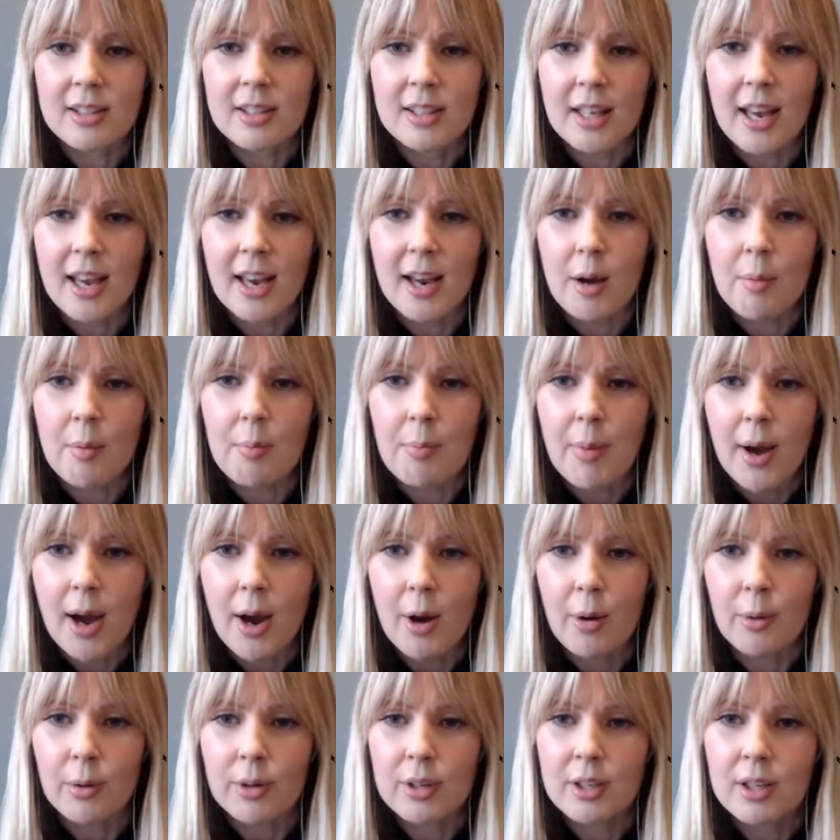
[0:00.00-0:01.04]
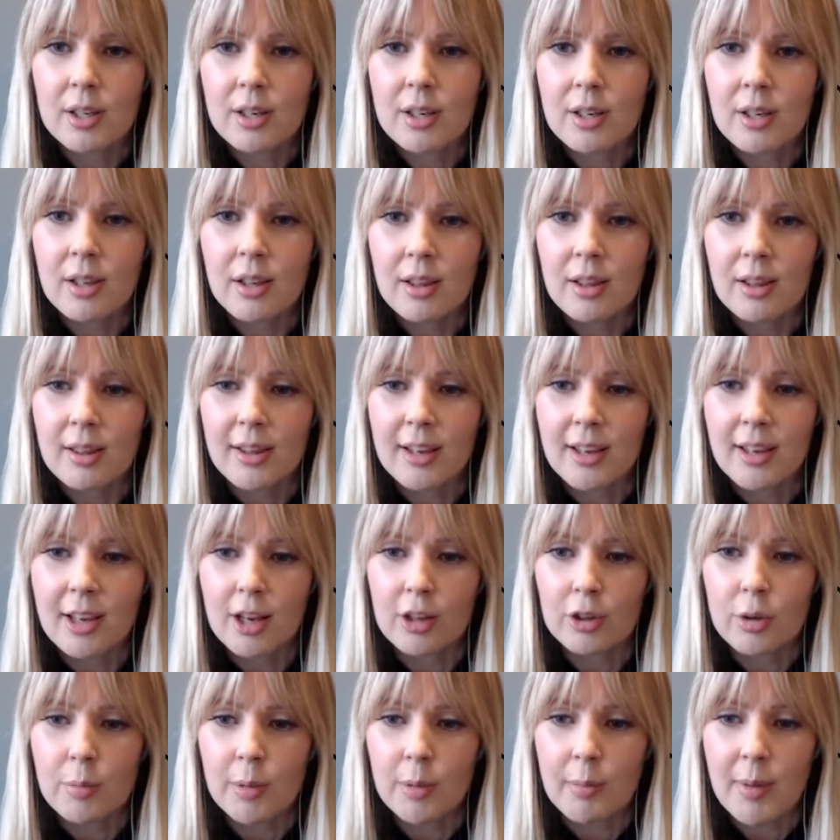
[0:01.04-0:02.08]
to say about
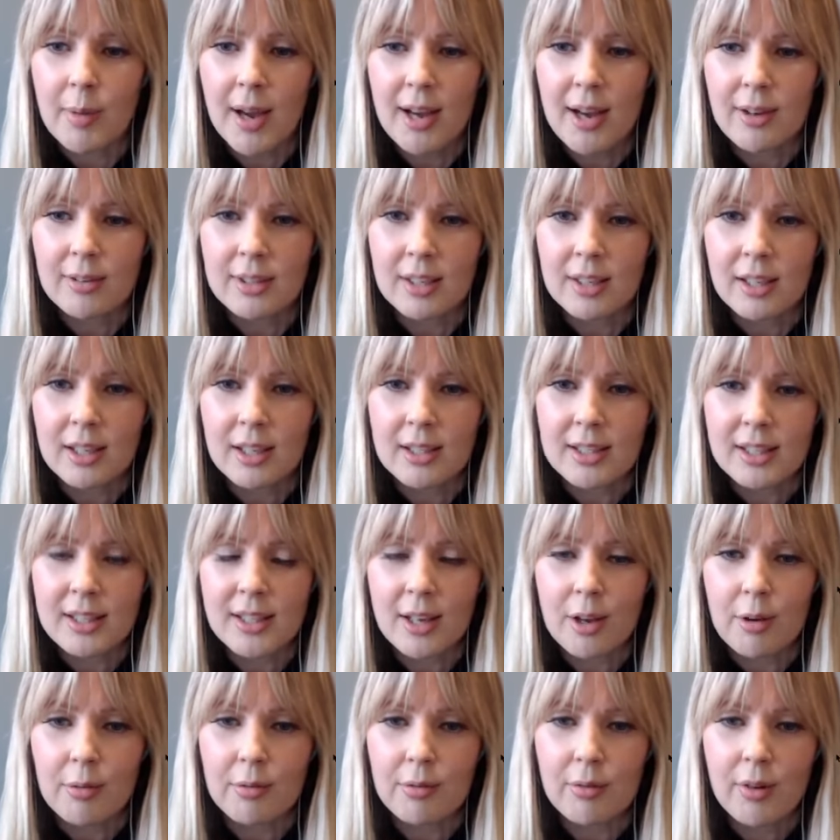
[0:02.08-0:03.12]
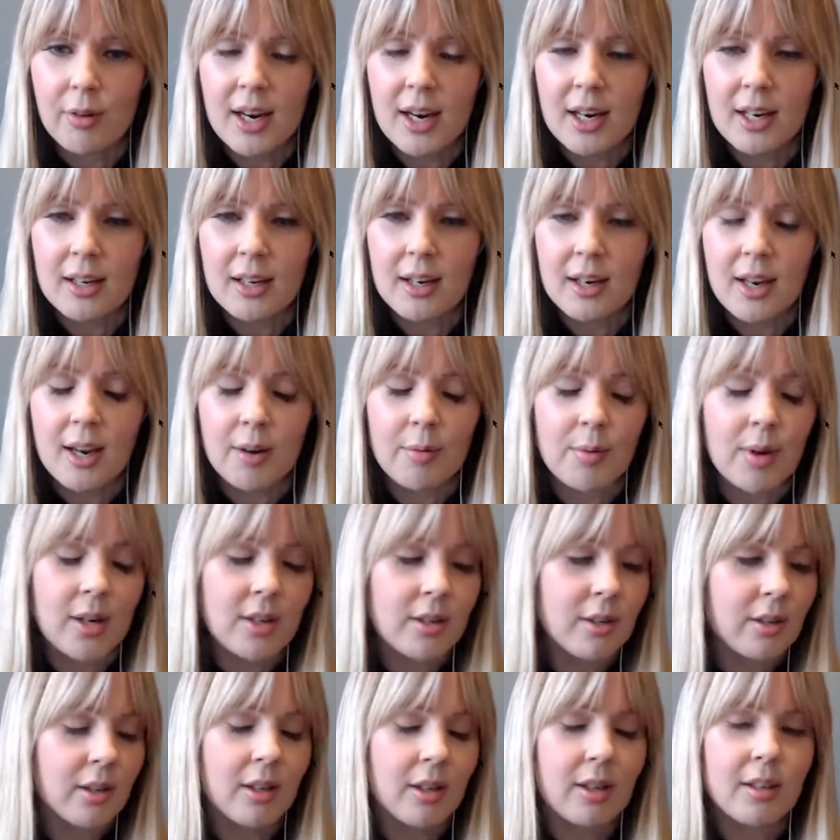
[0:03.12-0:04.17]
the aluminum housing itself, right? I
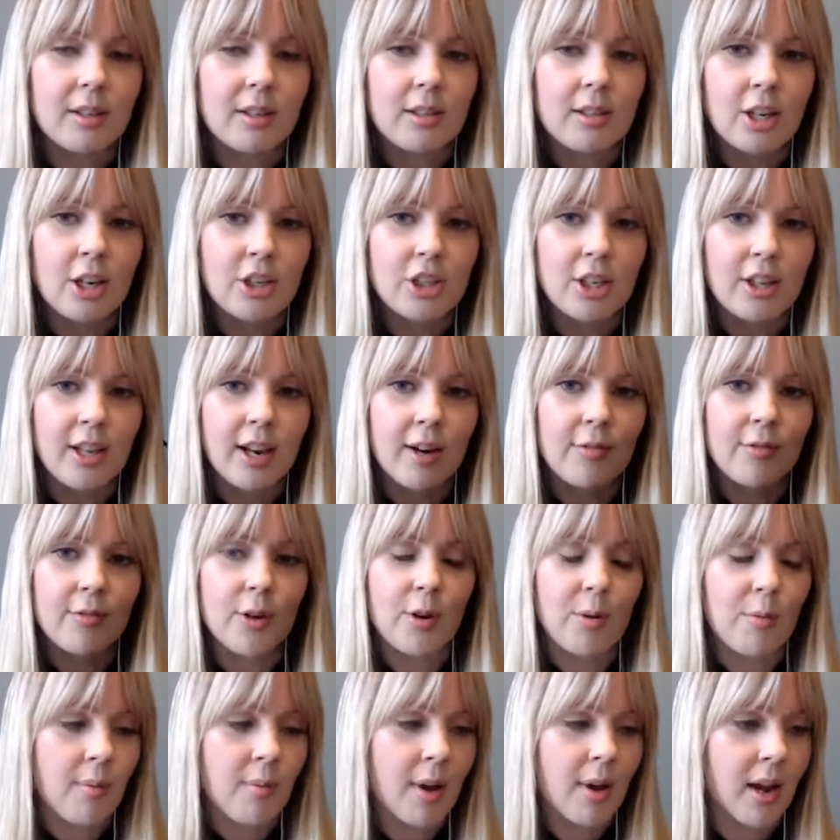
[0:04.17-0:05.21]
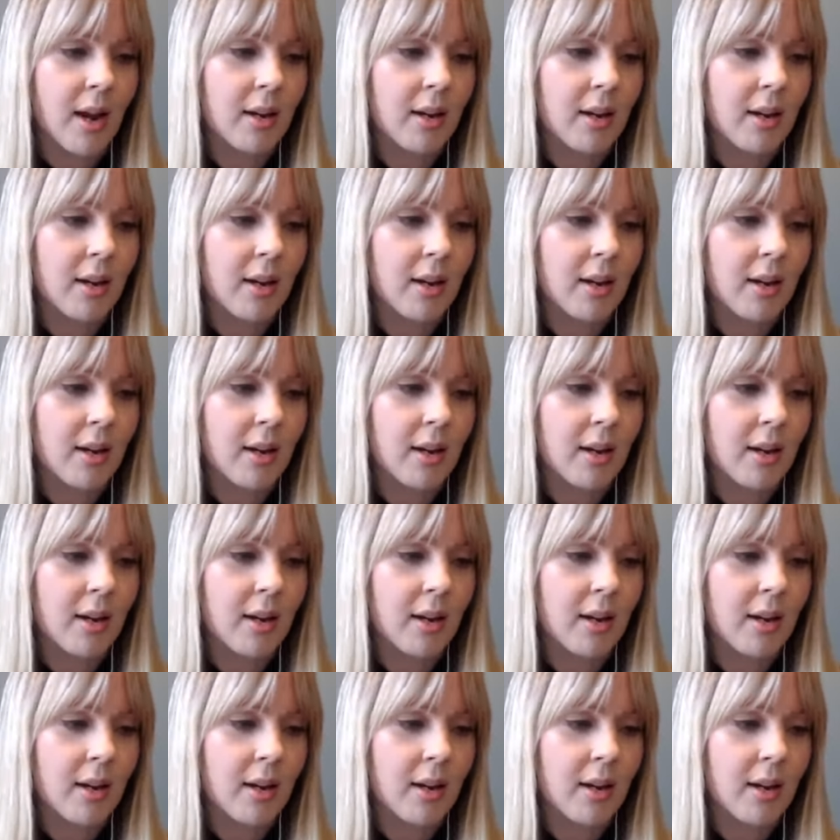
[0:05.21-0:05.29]
want you to touch on that if you don't